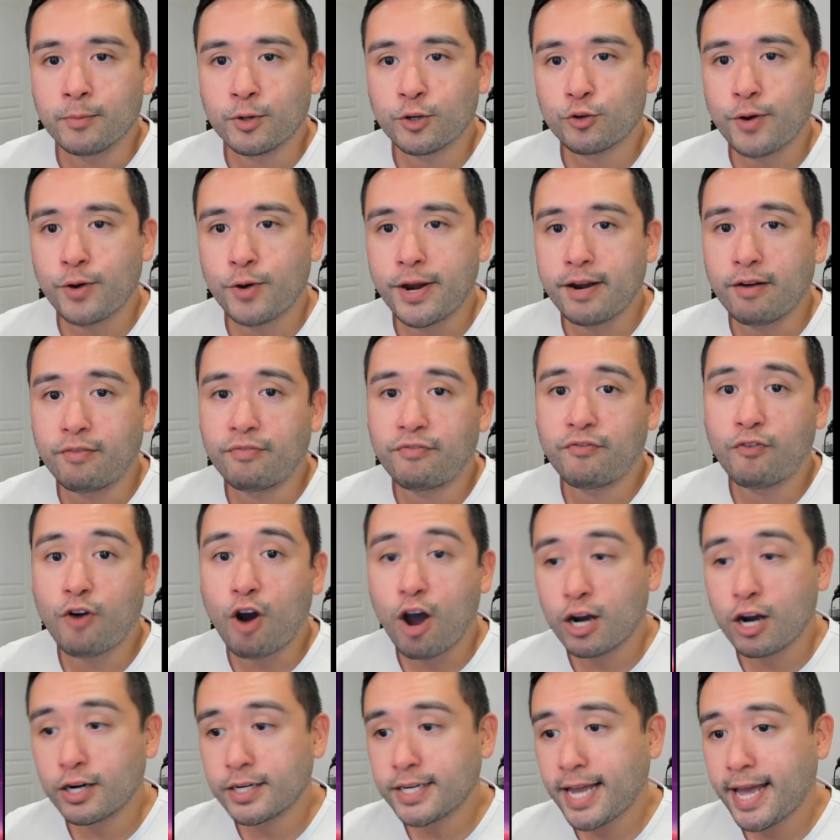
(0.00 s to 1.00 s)
create a
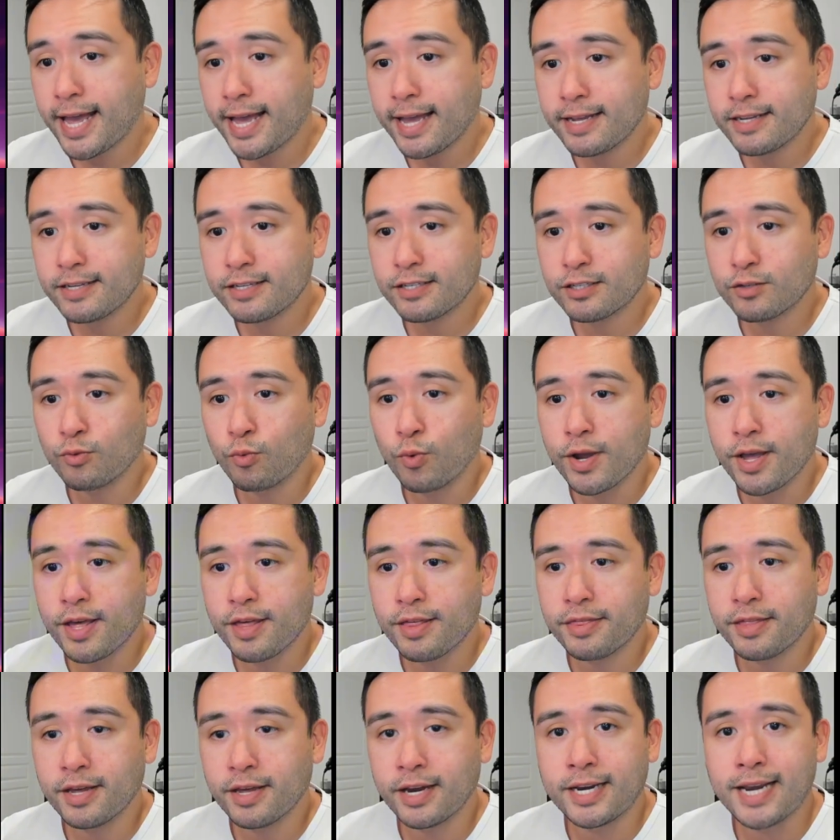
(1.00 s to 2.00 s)
fraud case
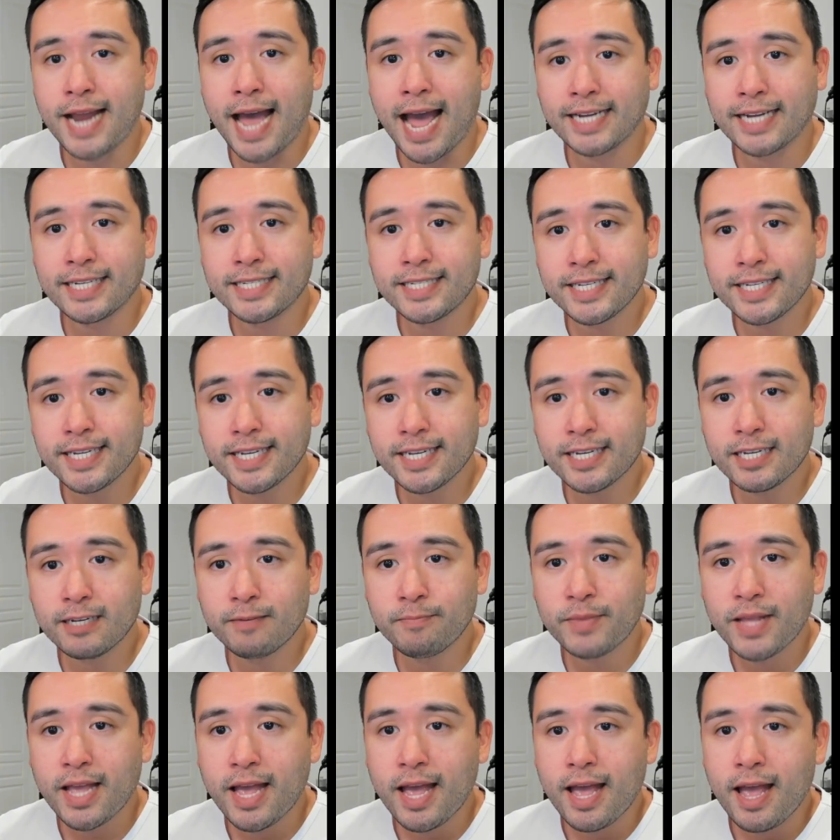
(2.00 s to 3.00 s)
with an
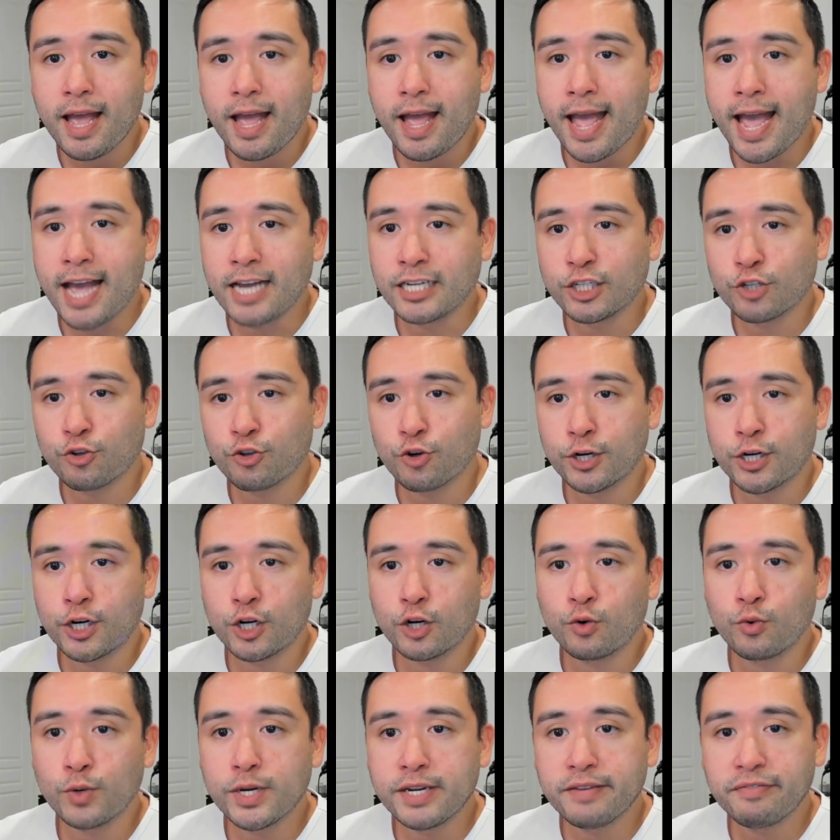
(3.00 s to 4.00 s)
ID, and
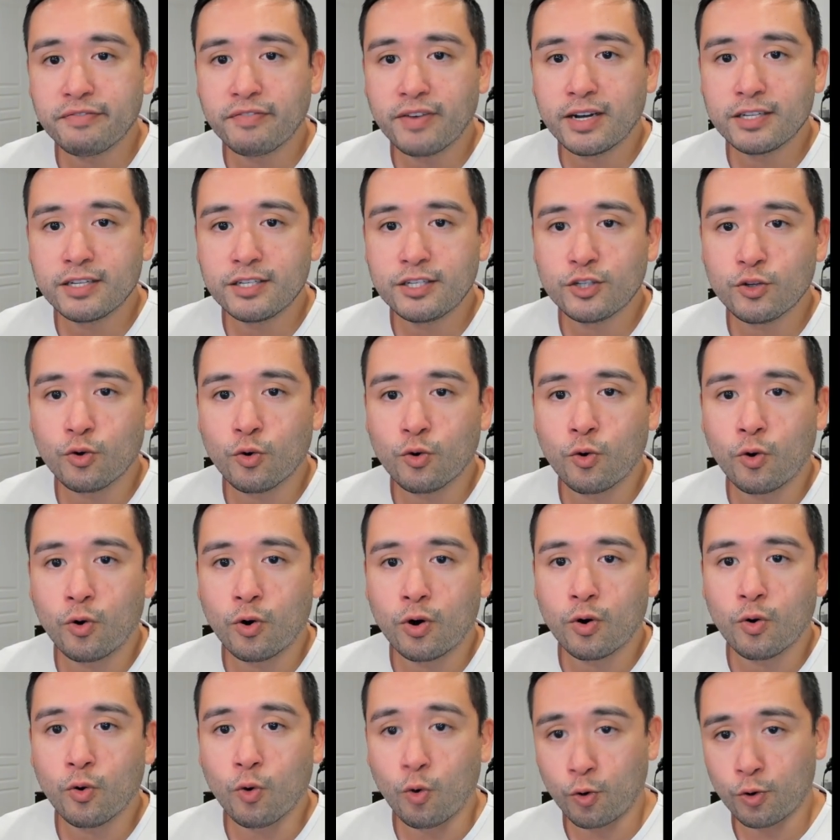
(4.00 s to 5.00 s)
trigger refunds
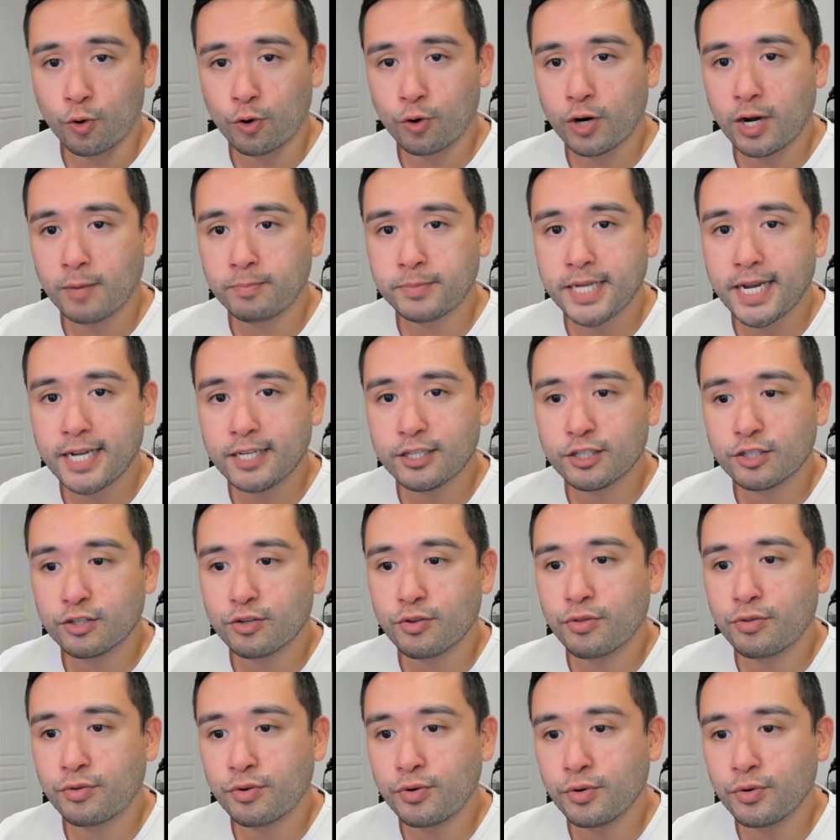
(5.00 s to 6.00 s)
or order updates
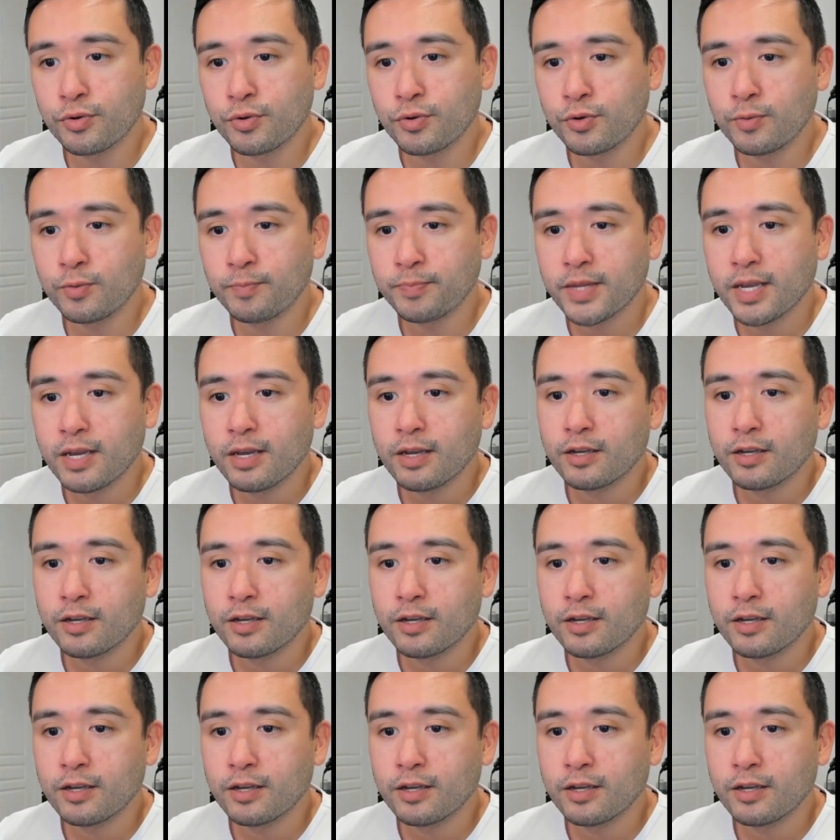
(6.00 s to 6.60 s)
through